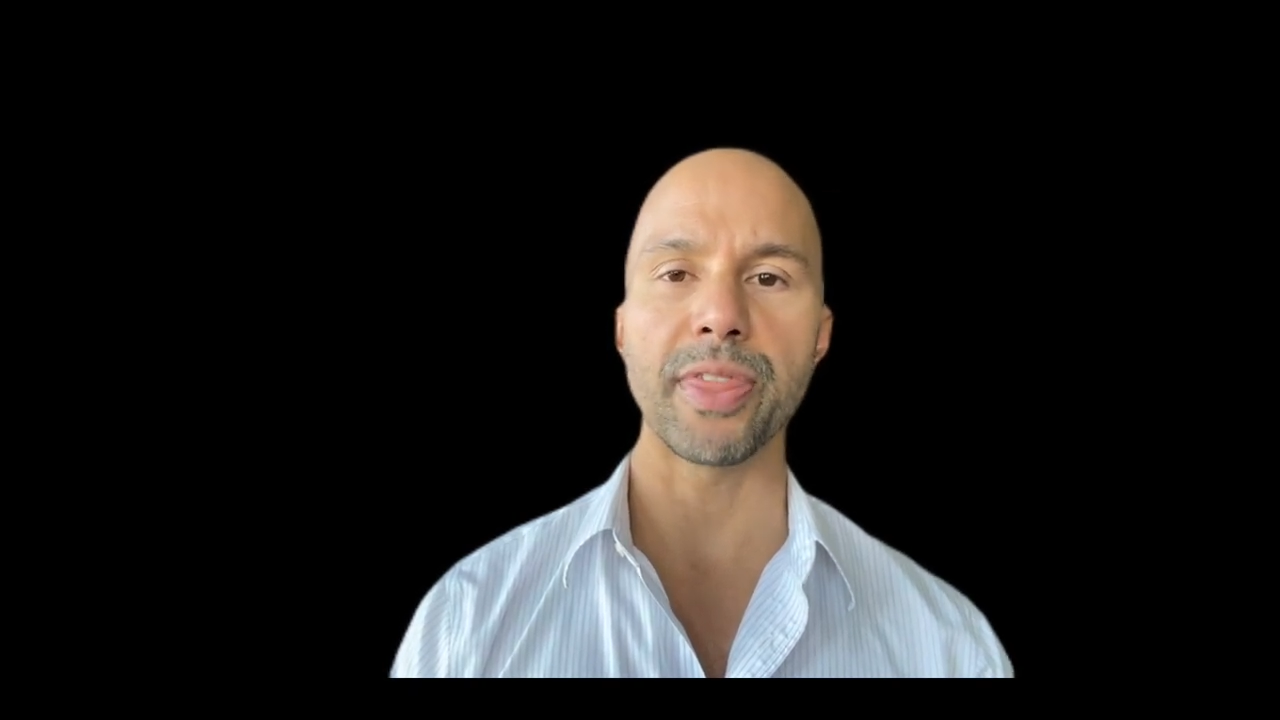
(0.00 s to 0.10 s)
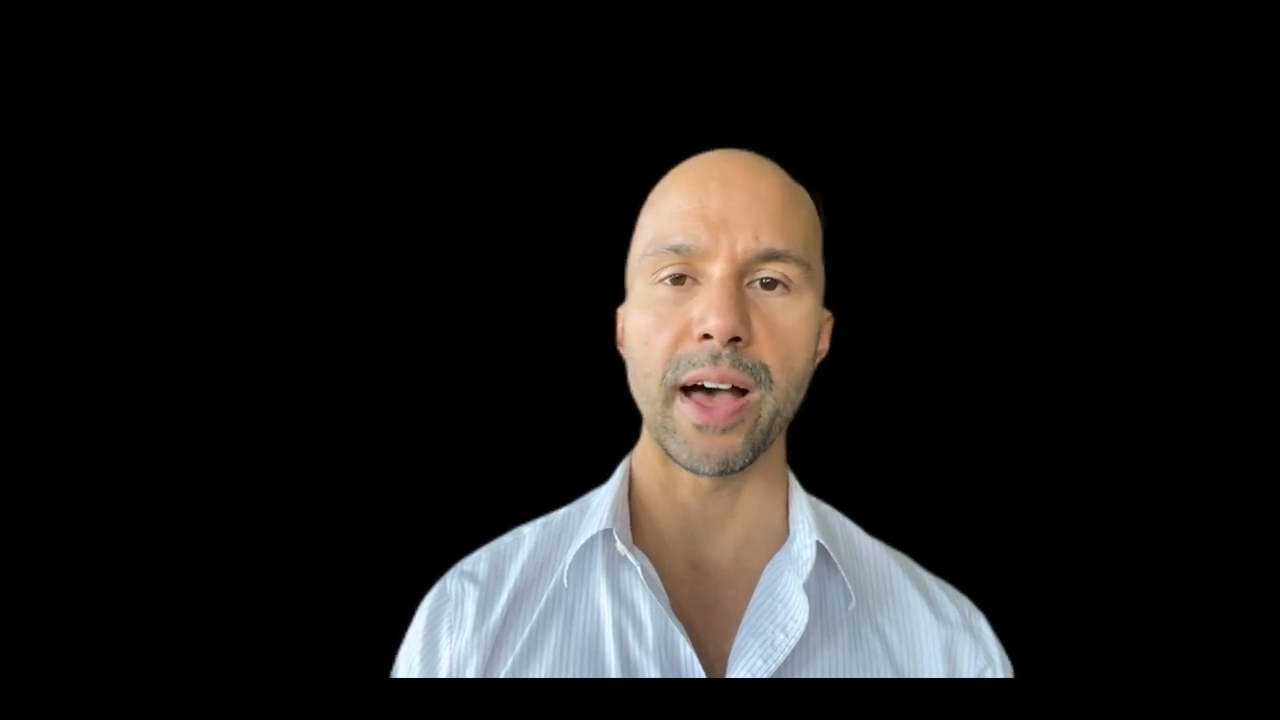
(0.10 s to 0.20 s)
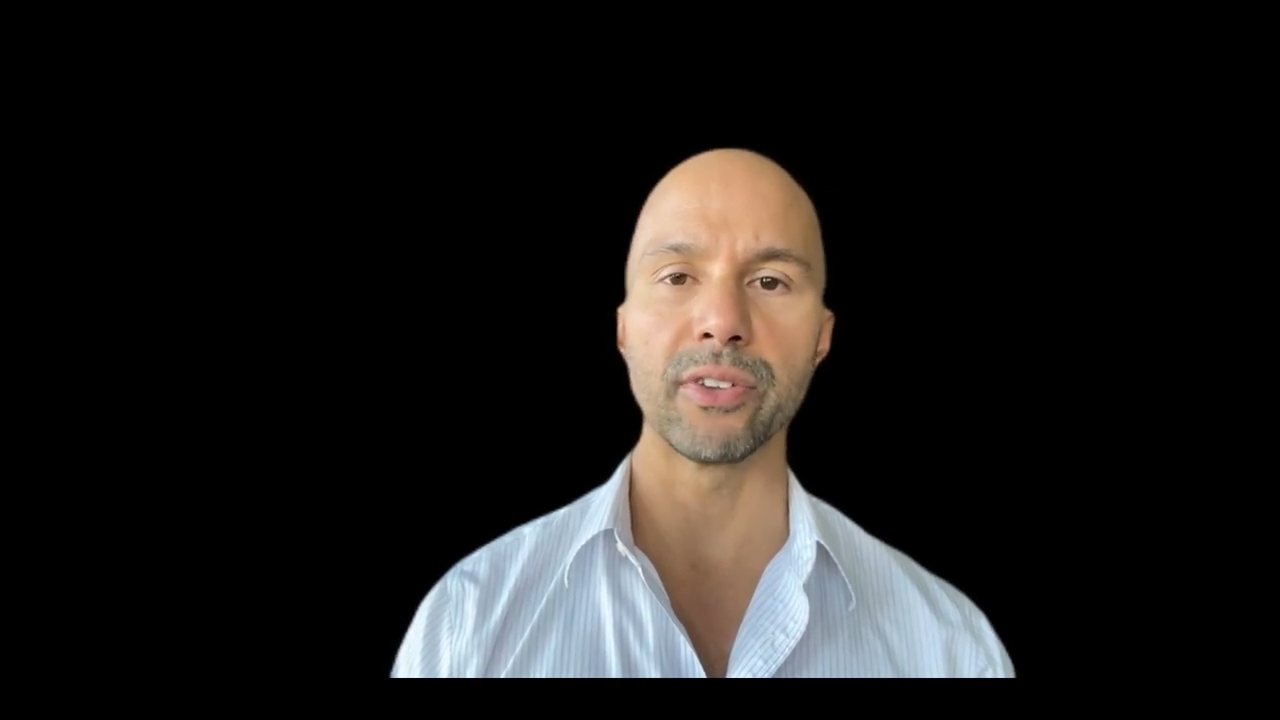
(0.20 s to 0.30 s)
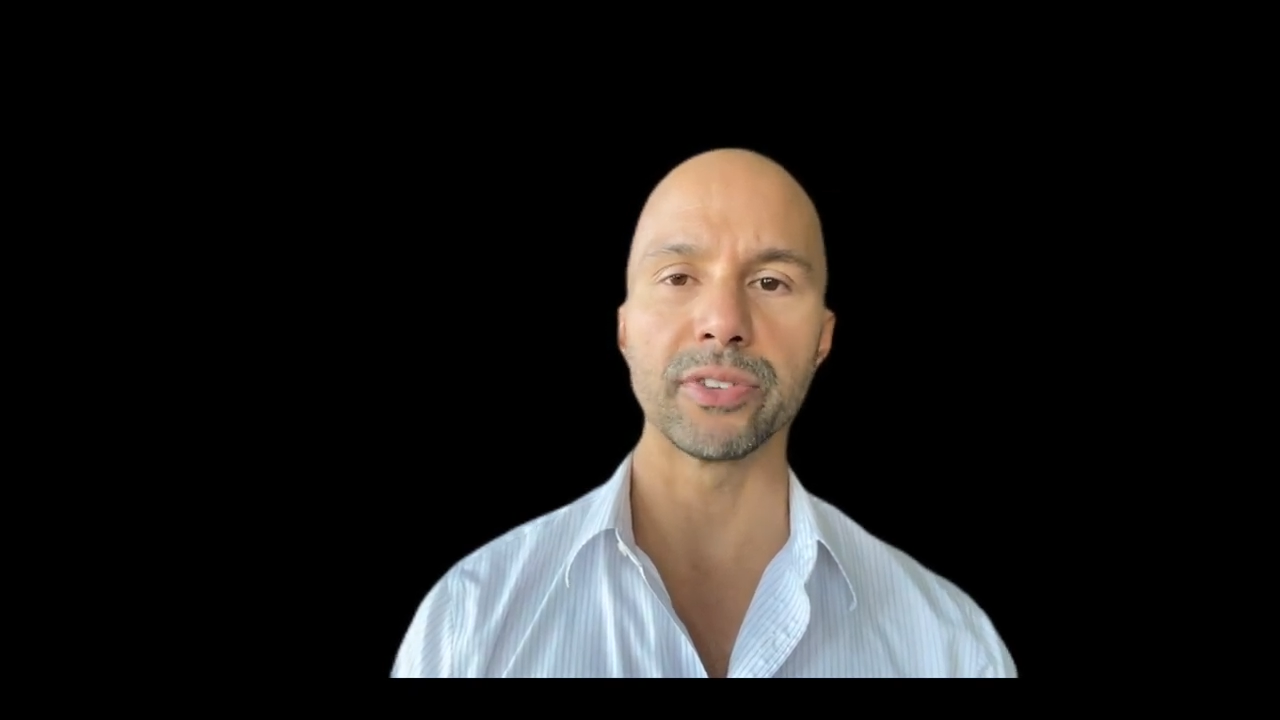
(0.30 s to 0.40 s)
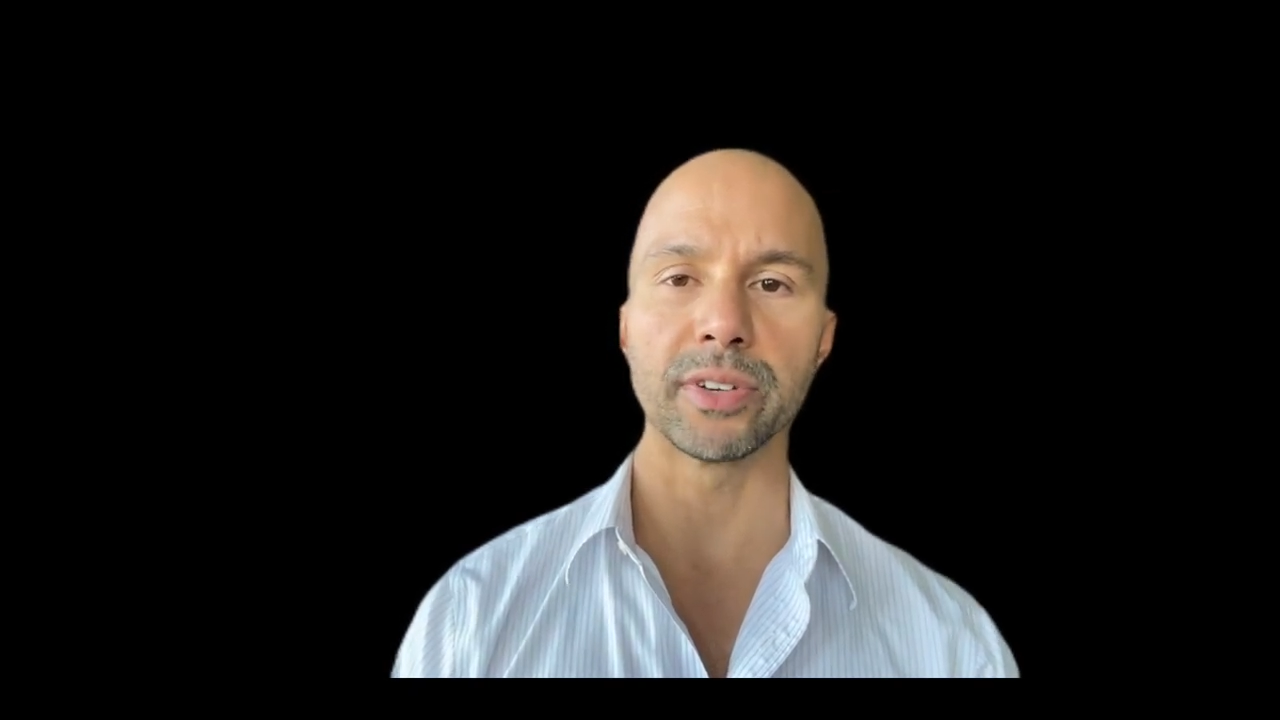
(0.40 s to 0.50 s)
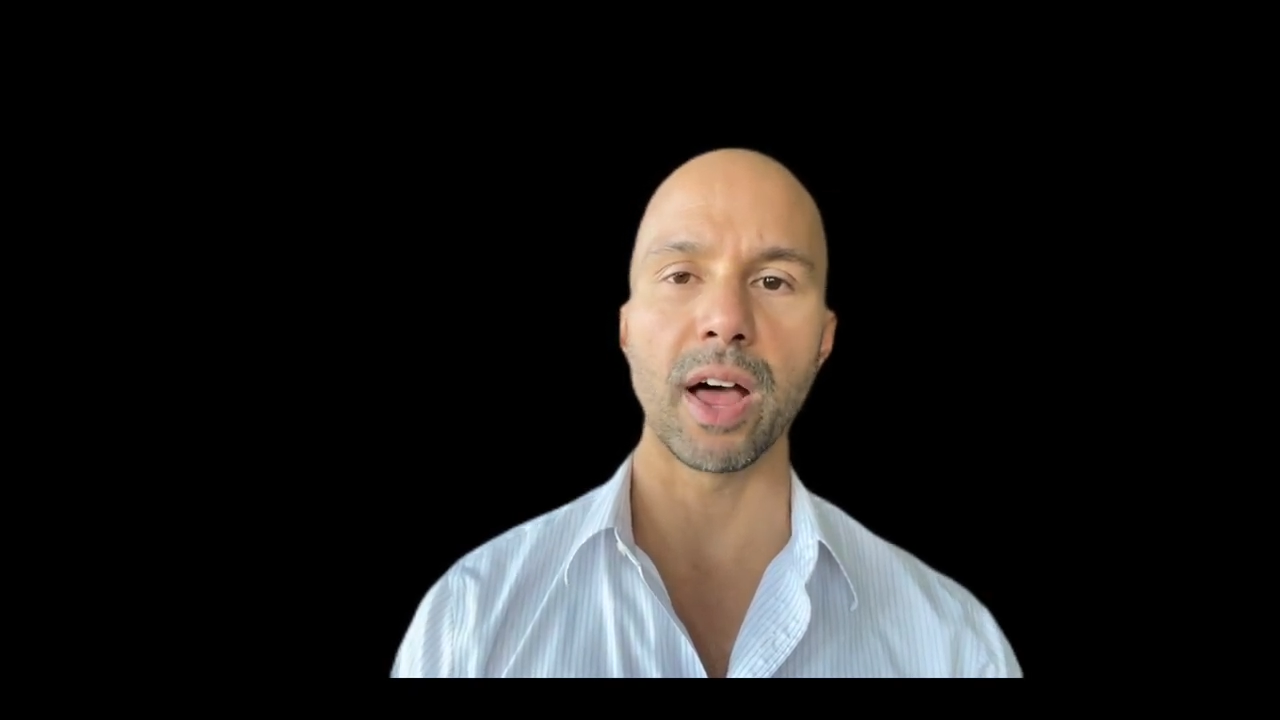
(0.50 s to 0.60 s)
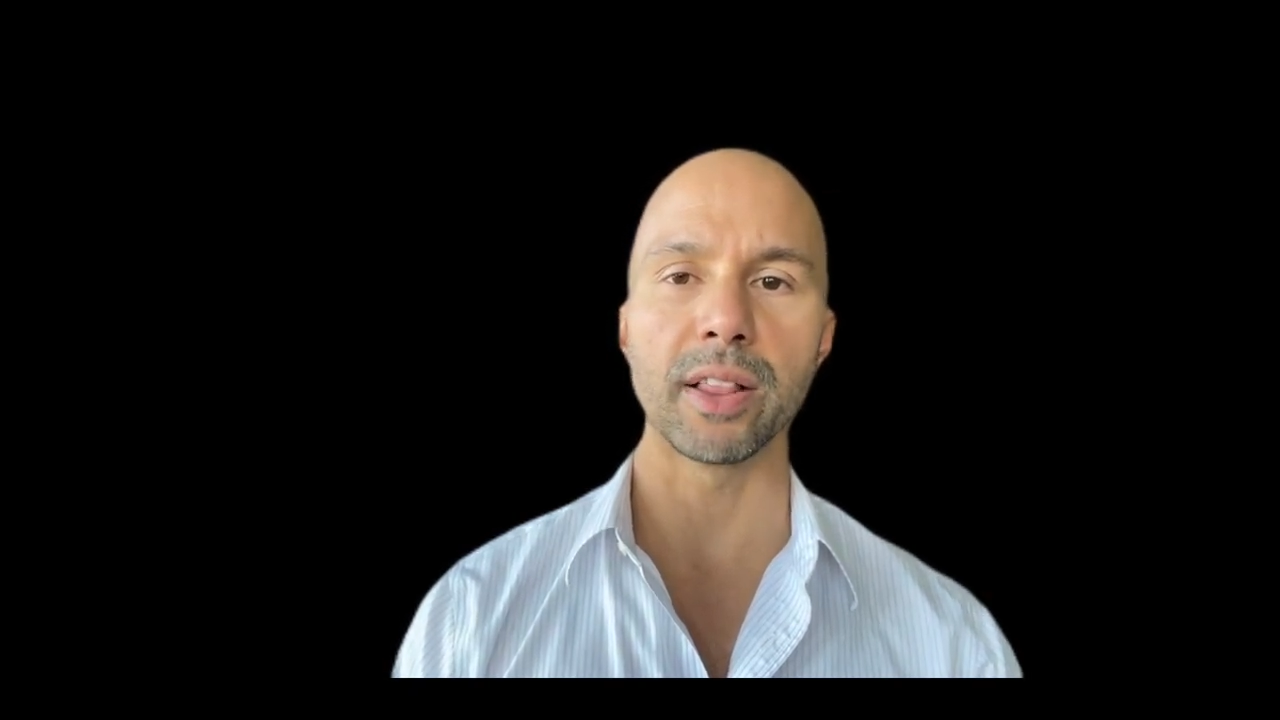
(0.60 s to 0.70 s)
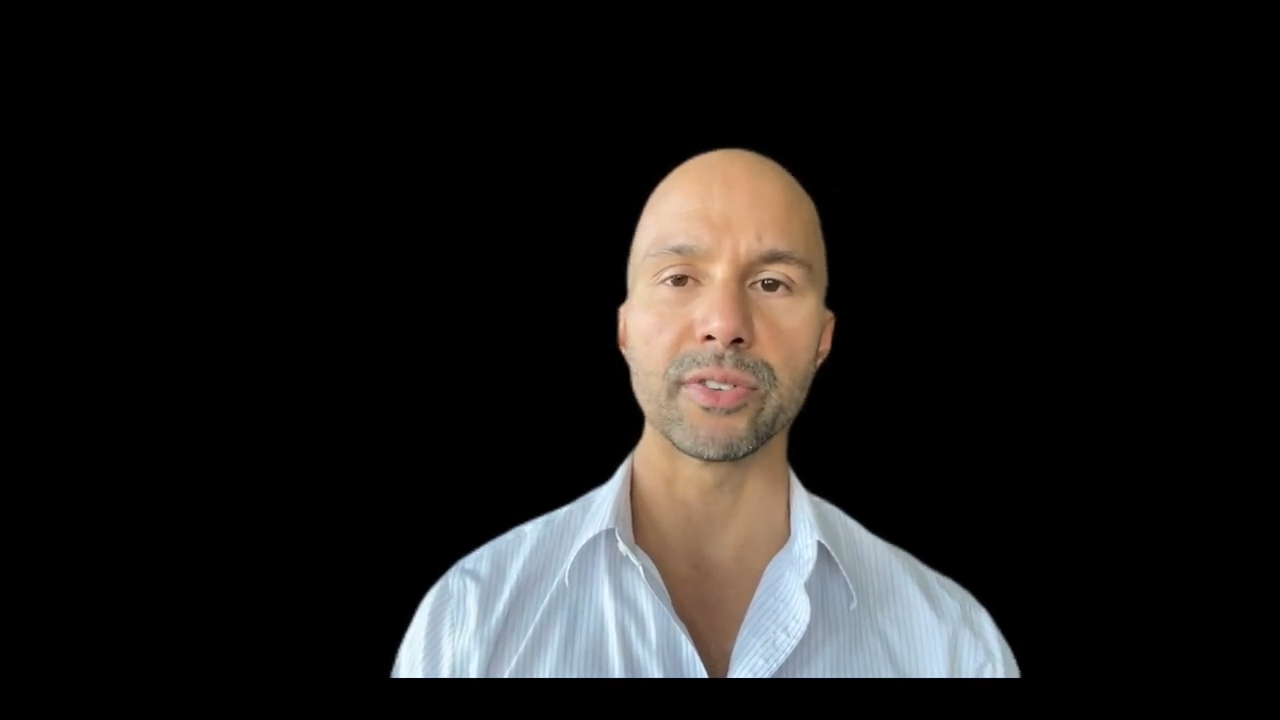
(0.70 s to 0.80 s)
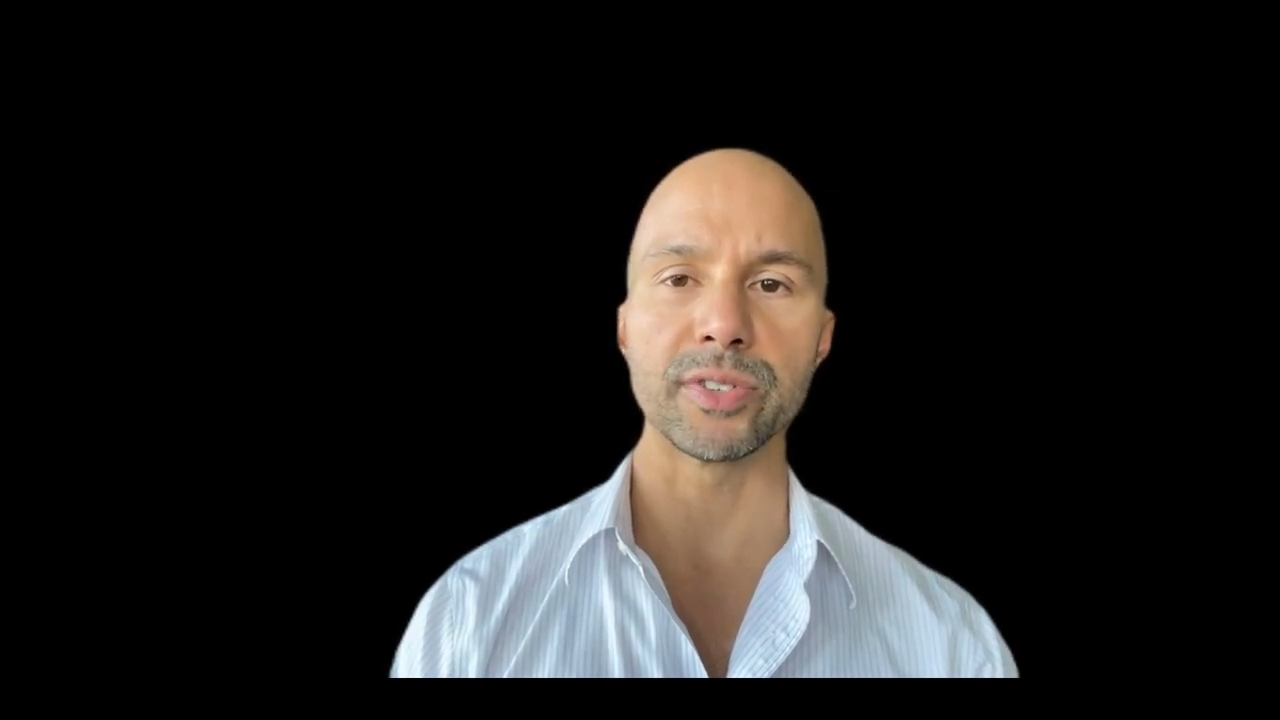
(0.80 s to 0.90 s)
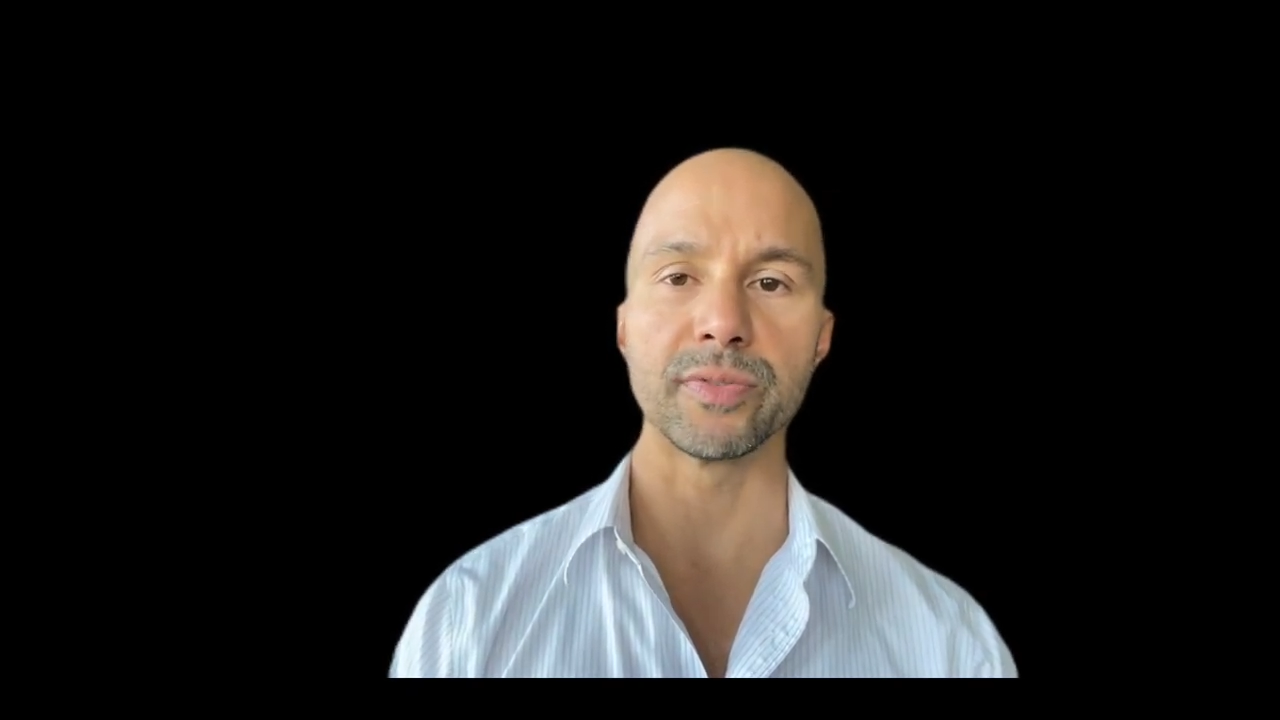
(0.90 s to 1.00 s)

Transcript: thousand dollars